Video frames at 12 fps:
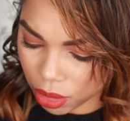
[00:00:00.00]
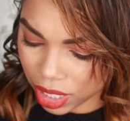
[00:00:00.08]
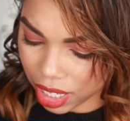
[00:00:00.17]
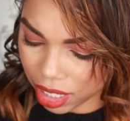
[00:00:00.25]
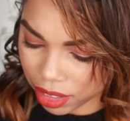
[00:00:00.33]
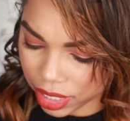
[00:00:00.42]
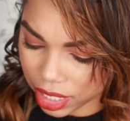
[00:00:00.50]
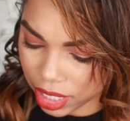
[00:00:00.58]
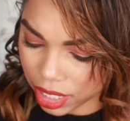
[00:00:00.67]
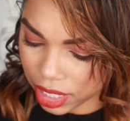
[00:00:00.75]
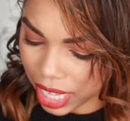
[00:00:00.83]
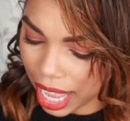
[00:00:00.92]
What color is
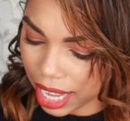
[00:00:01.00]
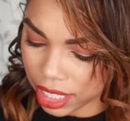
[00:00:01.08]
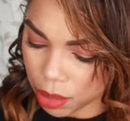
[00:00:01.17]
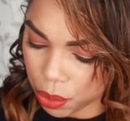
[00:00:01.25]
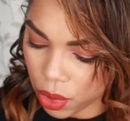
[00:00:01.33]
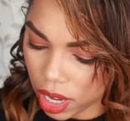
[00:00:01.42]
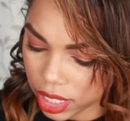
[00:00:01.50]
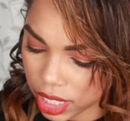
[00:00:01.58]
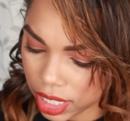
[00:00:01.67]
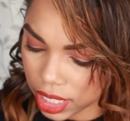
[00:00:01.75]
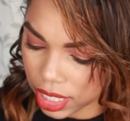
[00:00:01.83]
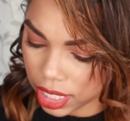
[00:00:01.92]
this? Yeah, it's a
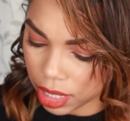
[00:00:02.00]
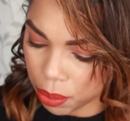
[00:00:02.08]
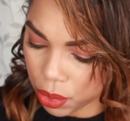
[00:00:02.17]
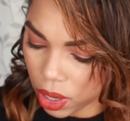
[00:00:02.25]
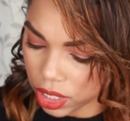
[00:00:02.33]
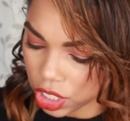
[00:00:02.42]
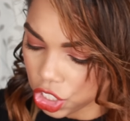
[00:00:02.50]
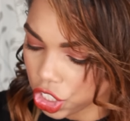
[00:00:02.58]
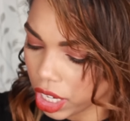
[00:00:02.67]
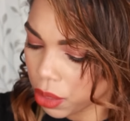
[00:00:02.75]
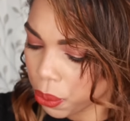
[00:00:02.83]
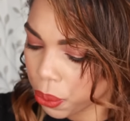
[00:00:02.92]
bronzy. It's a deep bronzy
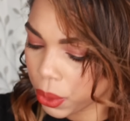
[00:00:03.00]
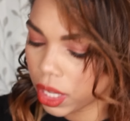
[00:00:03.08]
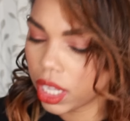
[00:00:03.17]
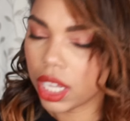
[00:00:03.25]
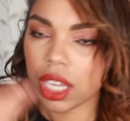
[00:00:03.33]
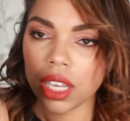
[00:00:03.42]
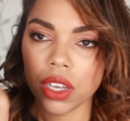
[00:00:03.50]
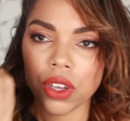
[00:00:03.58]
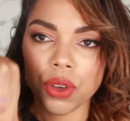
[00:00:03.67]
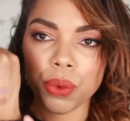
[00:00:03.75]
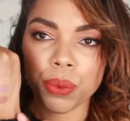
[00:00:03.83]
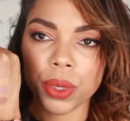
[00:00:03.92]
shade.
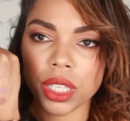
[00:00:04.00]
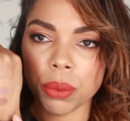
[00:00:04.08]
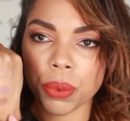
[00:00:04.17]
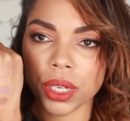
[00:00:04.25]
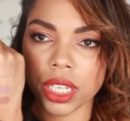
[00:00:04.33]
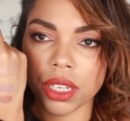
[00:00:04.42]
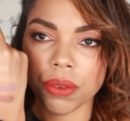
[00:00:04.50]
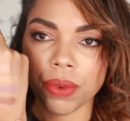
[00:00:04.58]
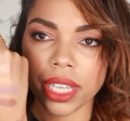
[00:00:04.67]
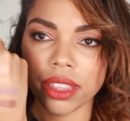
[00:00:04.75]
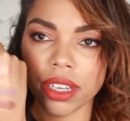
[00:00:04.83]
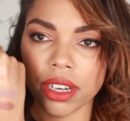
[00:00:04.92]
Really pretty
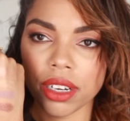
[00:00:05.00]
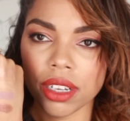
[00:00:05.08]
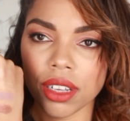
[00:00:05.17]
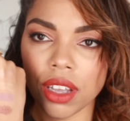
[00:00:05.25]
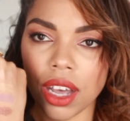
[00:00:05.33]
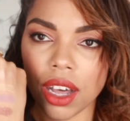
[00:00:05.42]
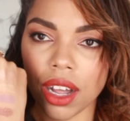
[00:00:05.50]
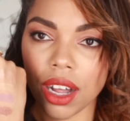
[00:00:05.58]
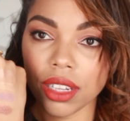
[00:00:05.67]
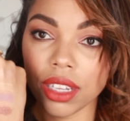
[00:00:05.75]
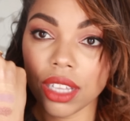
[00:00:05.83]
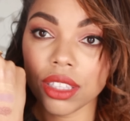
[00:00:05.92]
right there.
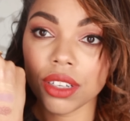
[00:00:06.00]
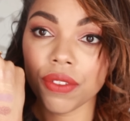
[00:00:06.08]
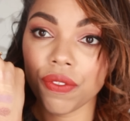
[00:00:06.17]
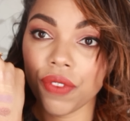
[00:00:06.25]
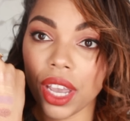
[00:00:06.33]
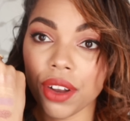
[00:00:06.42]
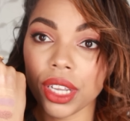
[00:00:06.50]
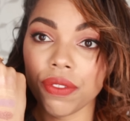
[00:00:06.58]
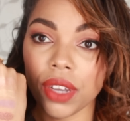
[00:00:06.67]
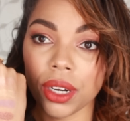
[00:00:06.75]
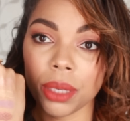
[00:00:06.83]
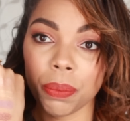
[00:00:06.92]
Another very,
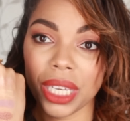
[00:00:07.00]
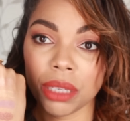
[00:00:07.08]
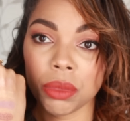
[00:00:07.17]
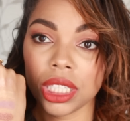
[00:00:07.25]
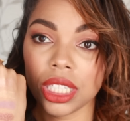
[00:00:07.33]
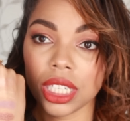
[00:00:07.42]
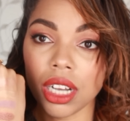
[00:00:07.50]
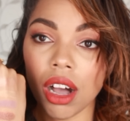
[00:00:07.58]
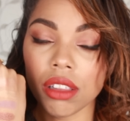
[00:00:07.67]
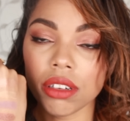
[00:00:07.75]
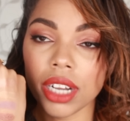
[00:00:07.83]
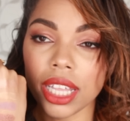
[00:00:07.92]
very pigmented
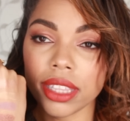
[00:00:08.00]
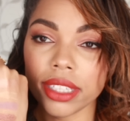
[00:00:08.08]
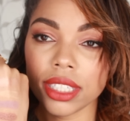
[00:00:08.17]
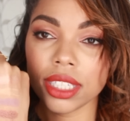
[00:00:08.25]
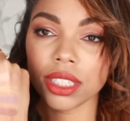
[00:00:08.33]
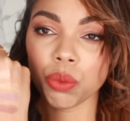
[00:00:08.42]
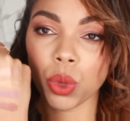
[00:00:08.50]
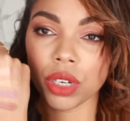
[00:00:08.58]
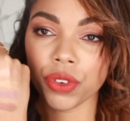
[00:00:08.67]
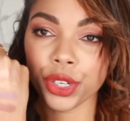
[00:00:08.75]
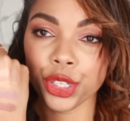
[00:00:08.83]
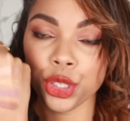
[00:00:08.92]
color. And this is
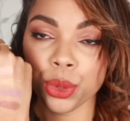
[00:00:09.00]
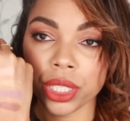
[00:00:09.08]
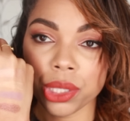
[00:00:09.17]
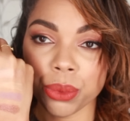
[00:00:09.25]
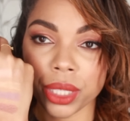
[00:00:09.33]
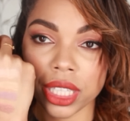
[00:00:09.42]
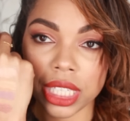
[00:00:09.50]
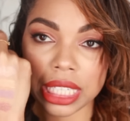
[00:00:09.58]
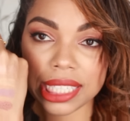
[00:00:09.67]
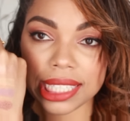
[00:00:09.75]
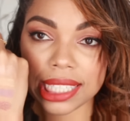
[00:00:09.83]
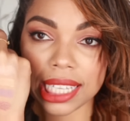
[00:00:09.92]
one of her newest
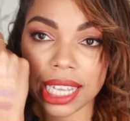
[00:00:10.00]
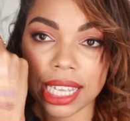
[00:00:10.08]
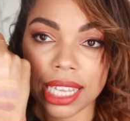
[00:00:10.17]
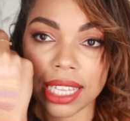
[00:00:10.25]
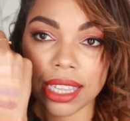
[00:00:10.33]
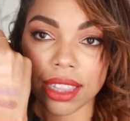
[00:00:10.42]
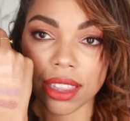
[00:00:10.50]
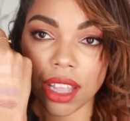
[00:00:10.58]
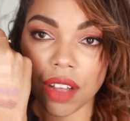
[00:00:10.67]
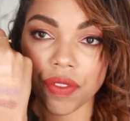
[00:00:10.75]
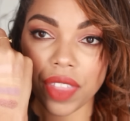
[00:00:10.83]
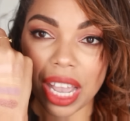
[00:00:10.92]
release.
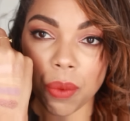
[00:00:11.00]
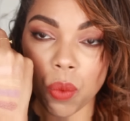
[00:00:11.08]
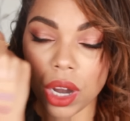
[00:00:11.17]
Love that